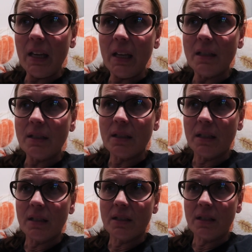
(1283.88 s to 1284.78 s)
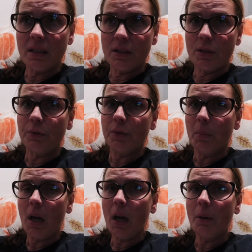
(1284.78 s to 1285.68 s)
and it's easier for
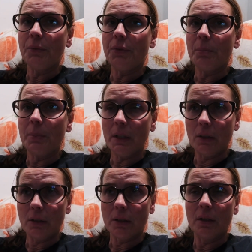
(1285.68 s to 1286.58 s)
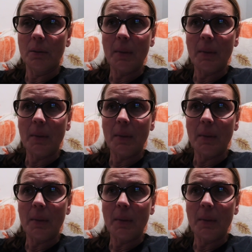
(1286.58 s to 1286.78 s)
mom, for milk,